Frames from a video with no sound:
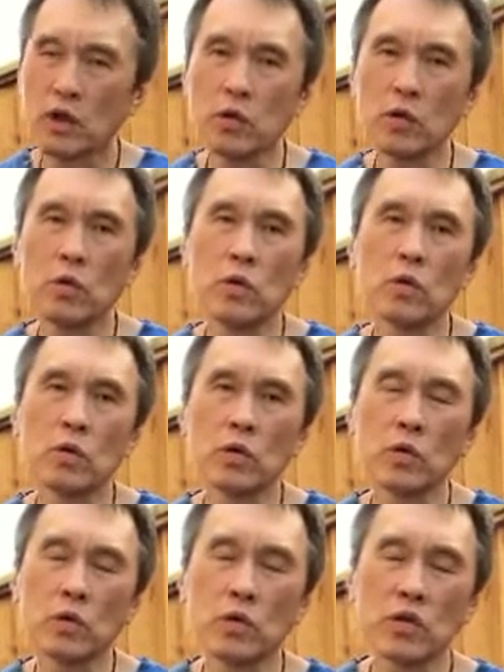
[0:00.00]
to
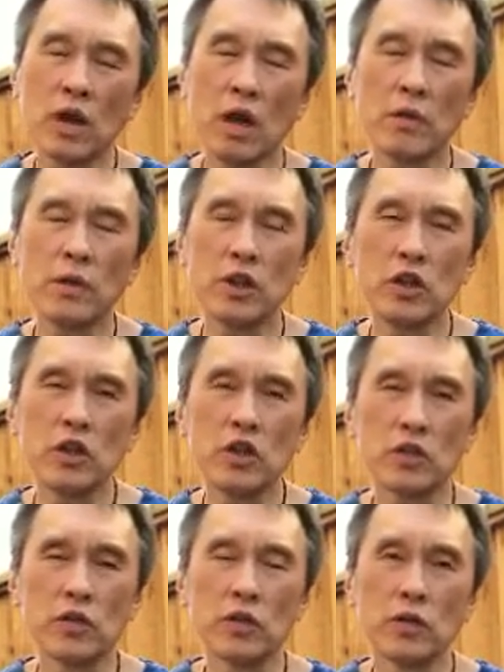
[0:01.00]
to to solve the issue.